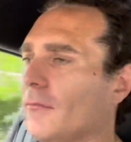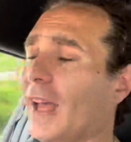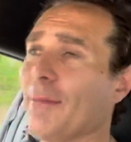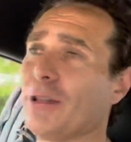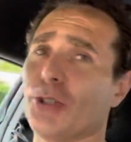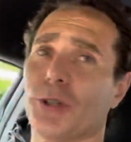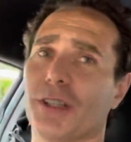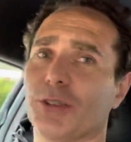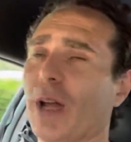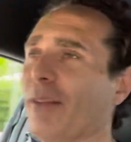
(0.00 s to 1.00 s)
I'm
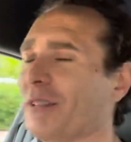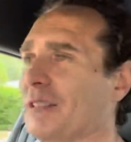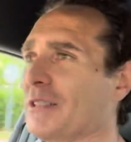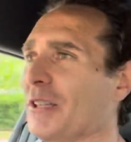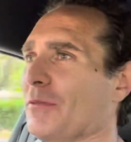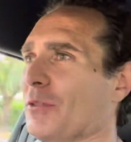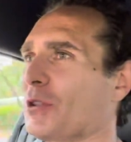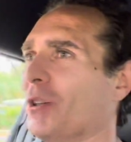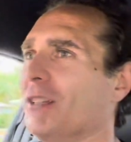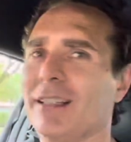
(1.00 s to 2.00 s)
enjoying driving this, that's for
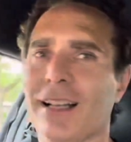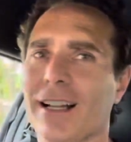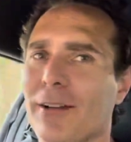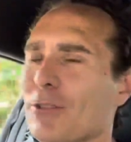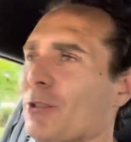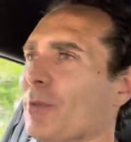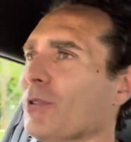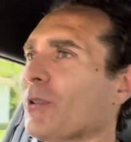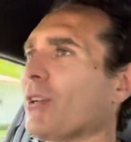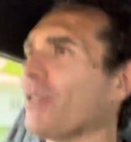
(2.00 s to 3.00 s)
sure. I was supposed
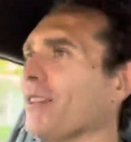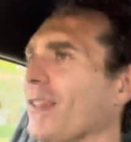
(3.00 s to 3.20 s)
to close